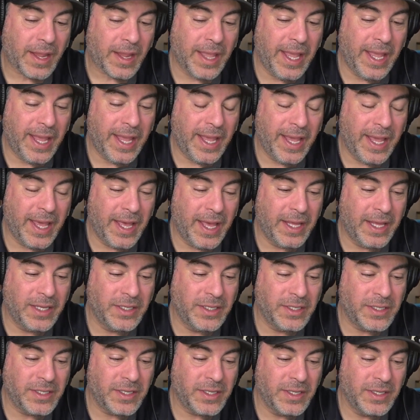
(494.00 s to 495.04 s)

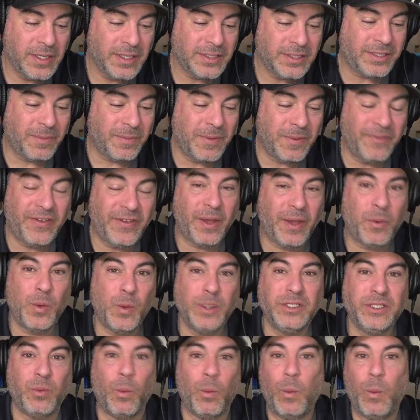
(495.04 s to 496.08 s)
And some of it
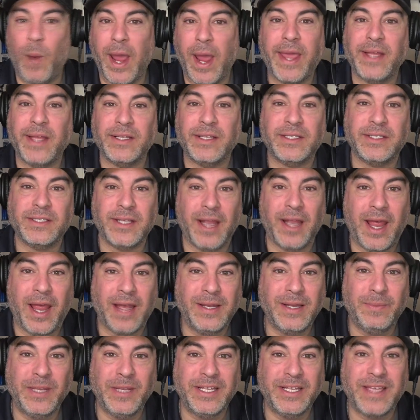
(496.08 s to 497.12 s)
was weights that had
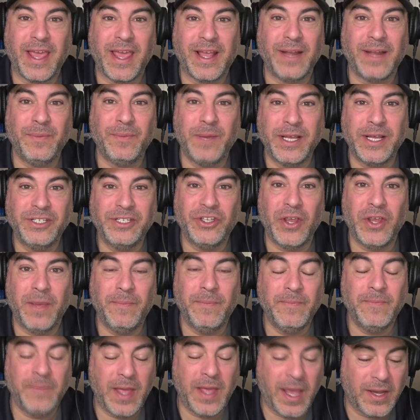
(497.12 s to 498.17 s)
to be taken to my
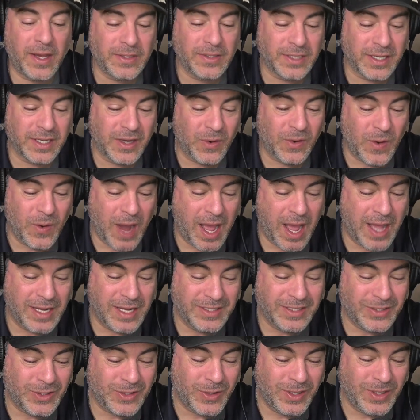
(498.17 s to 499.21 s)
gym out in the garage.
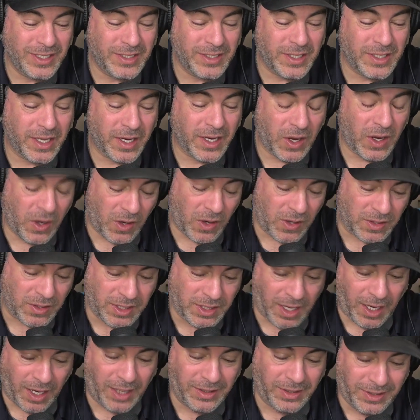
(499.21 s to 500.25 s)
So he's like, oh
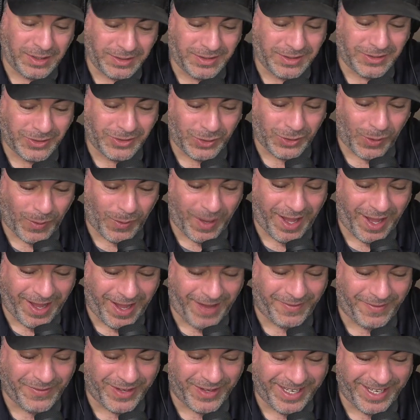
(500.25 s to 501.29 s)
God, this is so
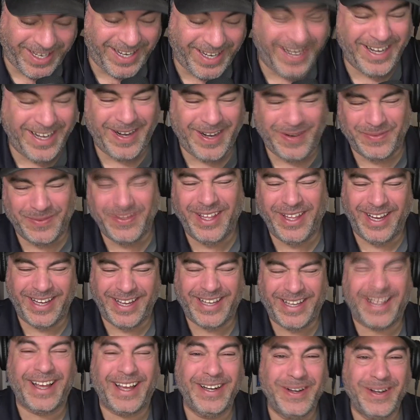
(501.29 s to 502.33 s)
heavy.
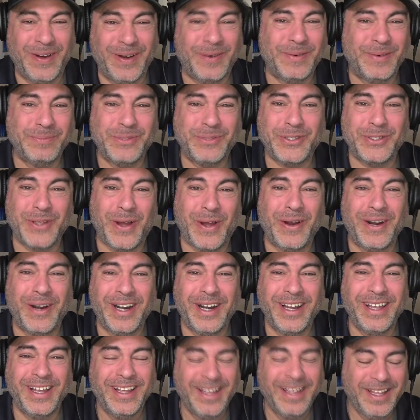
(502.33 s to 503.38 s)
Like, I know, I'm
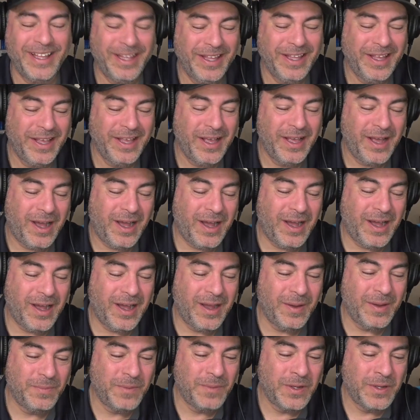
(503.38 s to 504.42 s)
sorry.
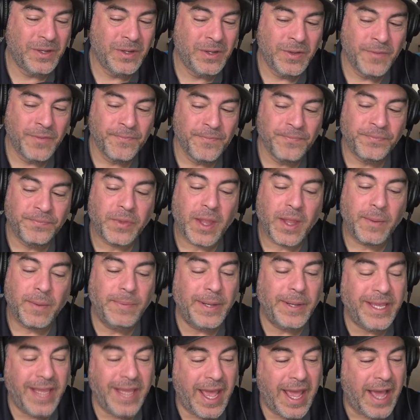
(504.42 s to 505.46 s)

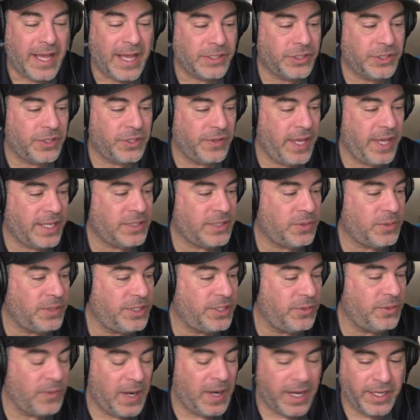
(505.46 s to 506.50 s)
But yeah, so that's what
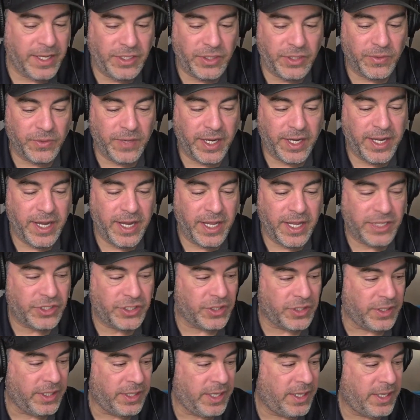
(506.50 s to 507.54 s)
you want to do
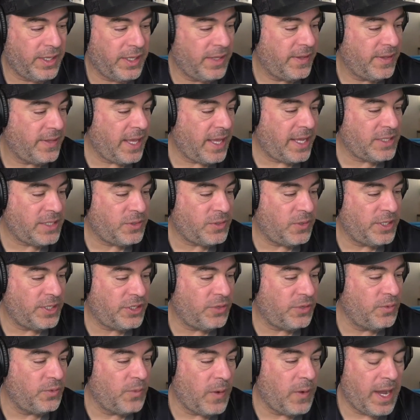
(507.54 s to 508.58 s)
initially. That's what
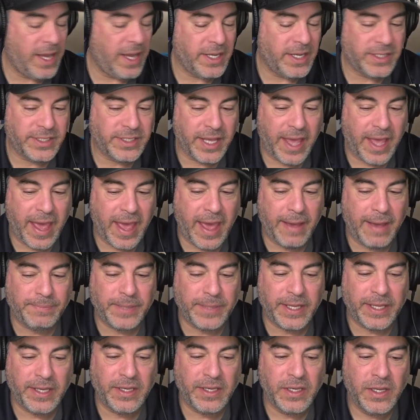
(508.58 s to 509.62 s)
you want to
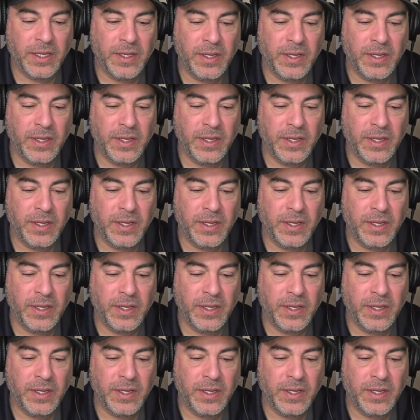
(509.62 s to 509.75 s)
happen.